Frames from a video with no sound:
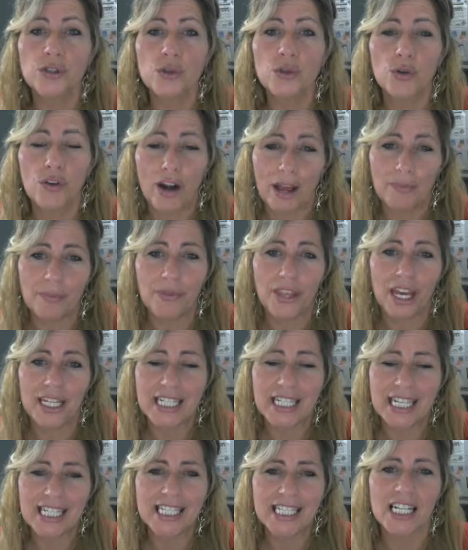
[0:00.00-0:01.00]
to grab
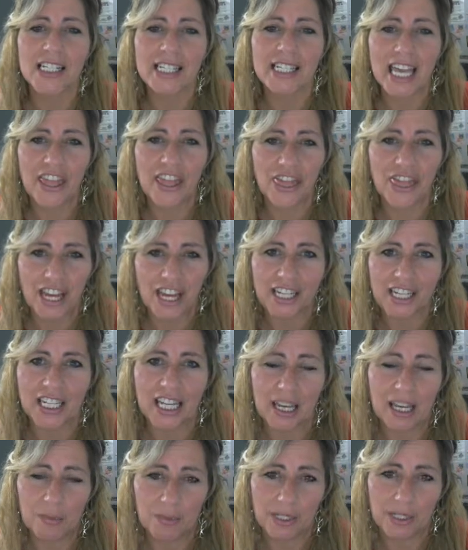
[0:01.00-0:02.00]
their details and then
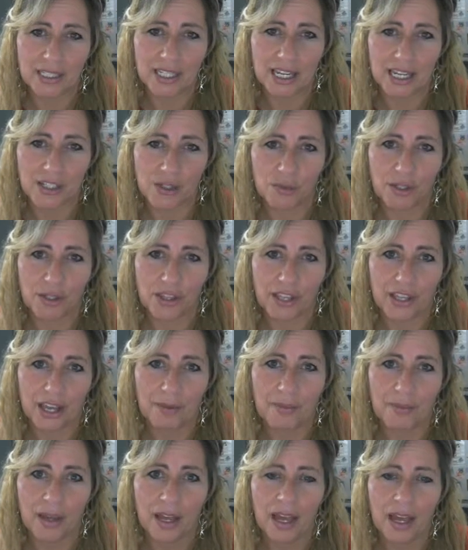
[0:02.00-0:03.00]
keep in touch with
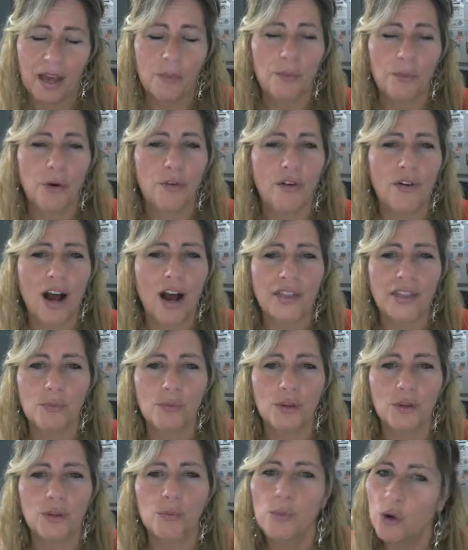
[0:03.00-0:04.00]
them, provide
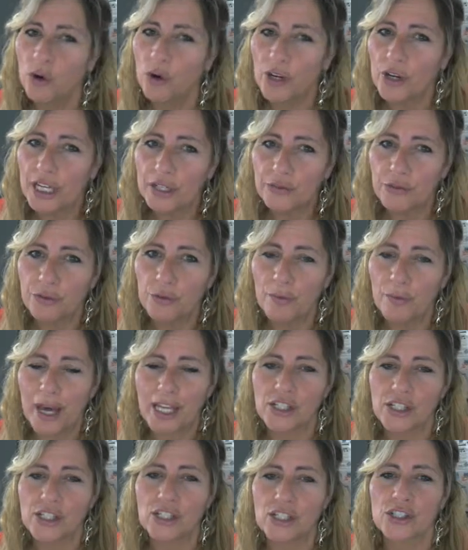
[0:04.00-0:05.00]
them with more
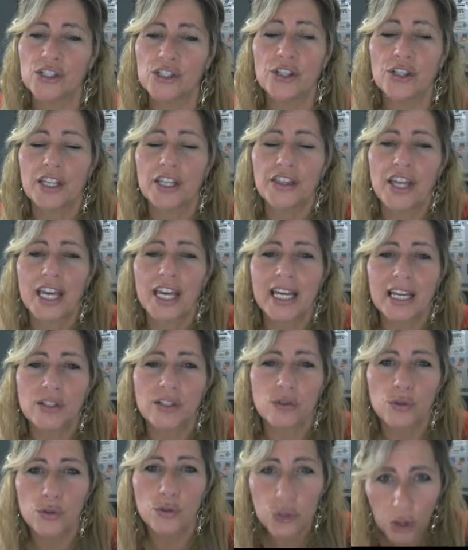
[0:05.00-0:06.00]
information so that they
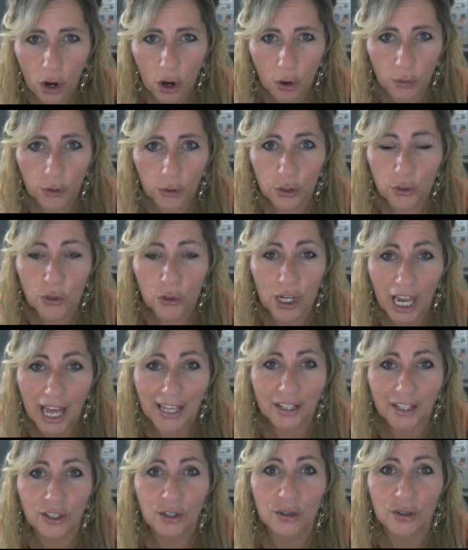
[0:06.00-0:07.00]
get to know you,
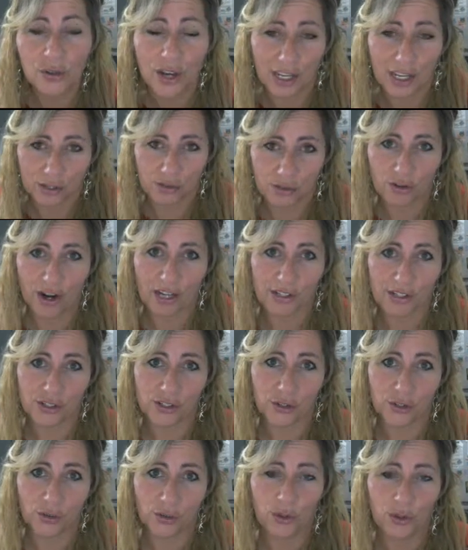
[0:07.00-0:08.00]
like you, and
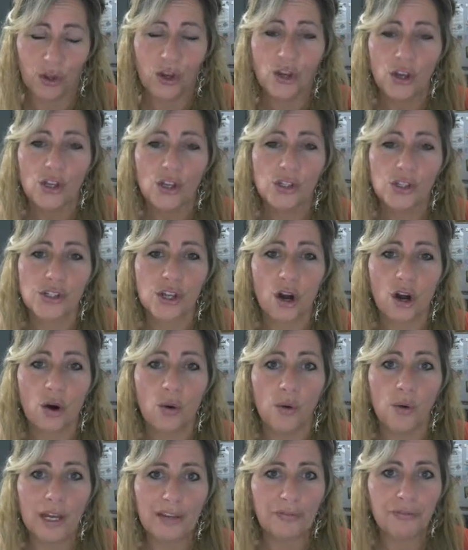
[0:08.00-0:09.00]
trust you.
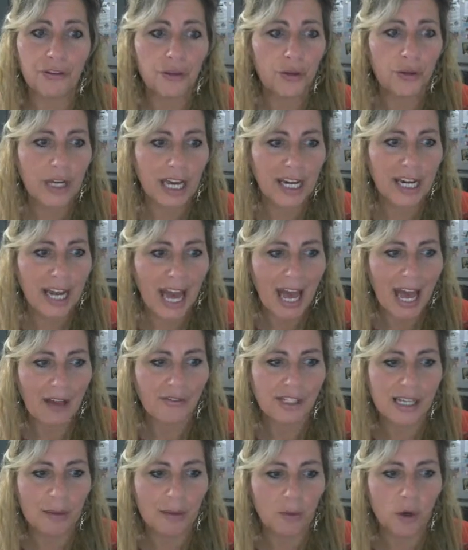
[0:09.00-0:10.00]
So if you can have
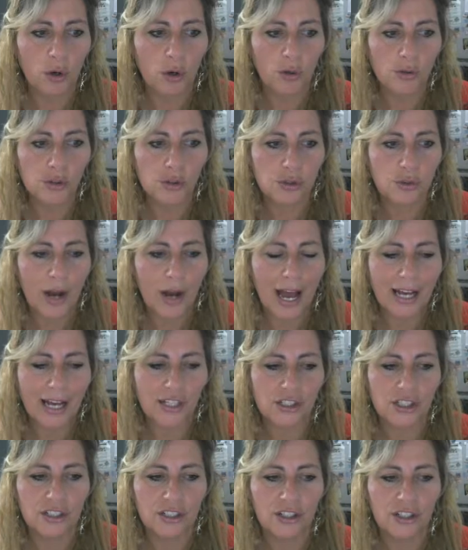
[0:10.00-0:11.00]
some calls to
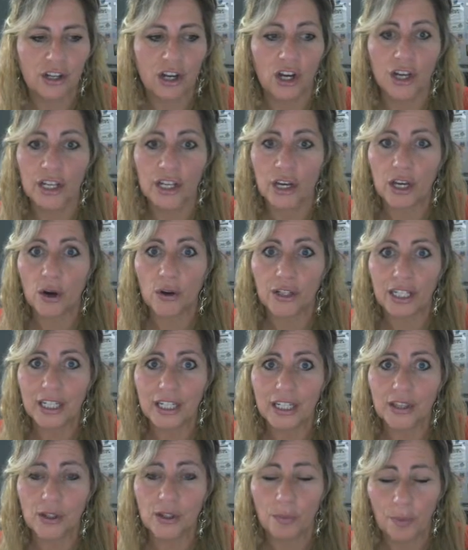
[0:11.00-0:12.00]
action early on
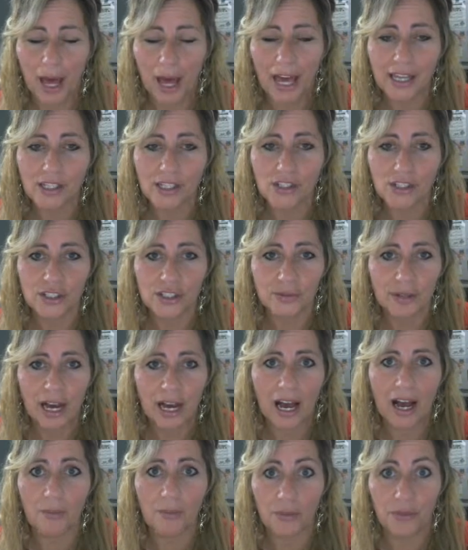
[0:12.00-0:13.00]
in the page,
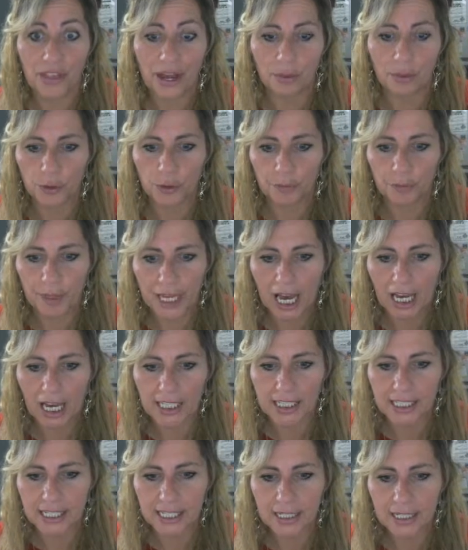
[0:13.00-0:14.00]
that would be
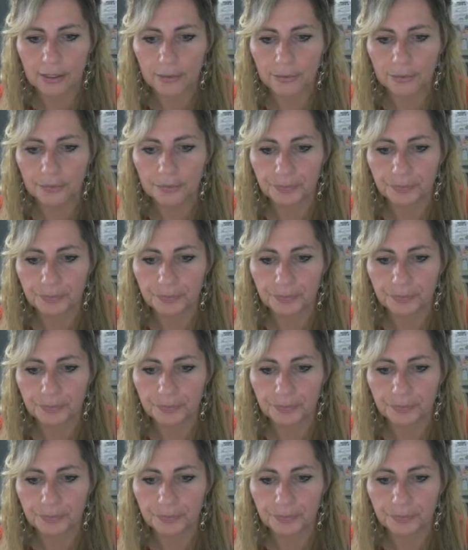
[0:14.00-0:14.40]
ideal.